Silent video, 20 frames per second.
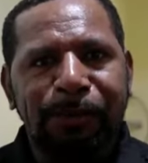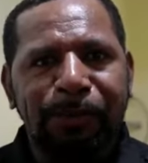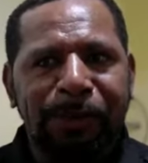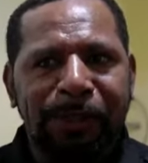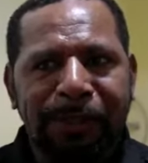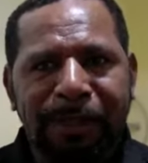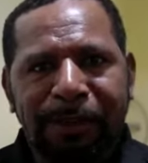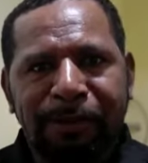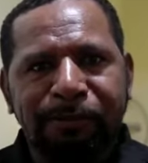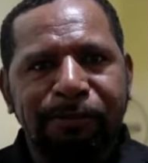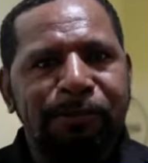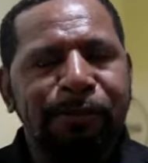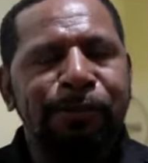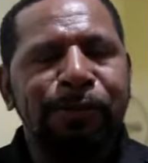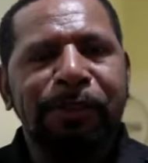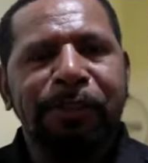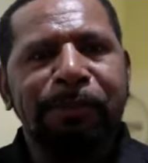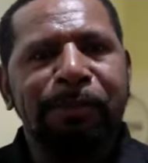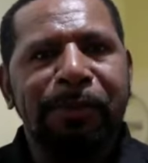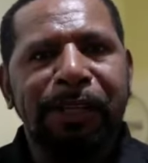We can
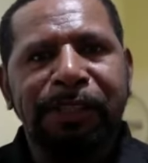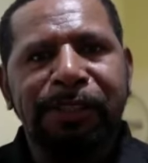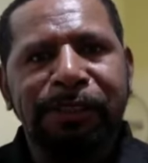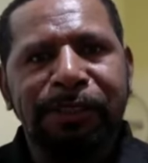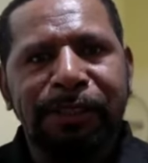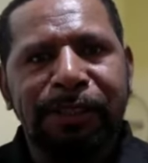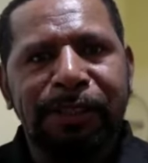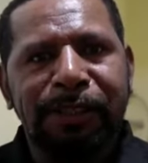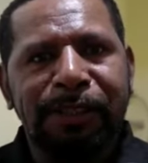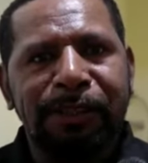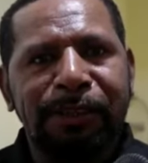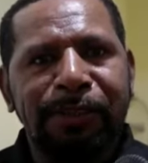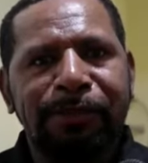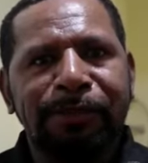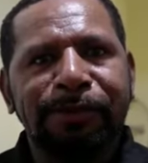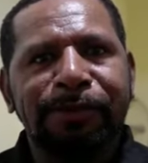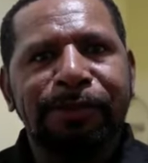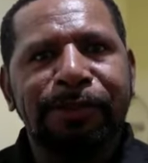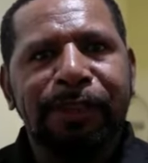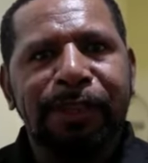do a mixer
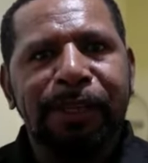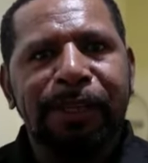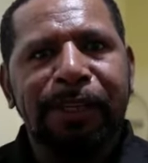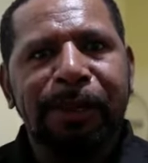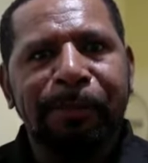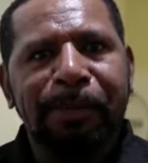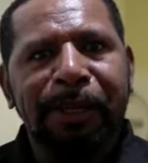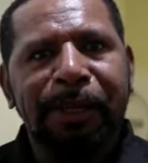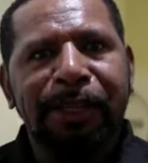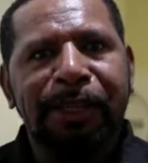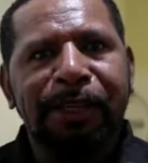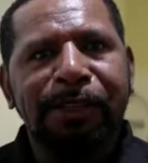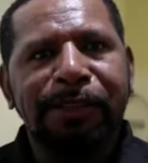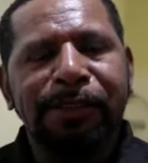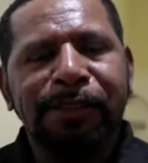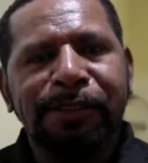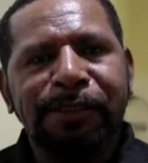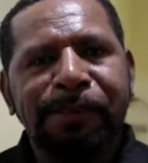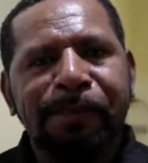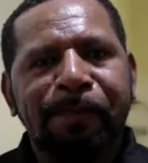of applicants.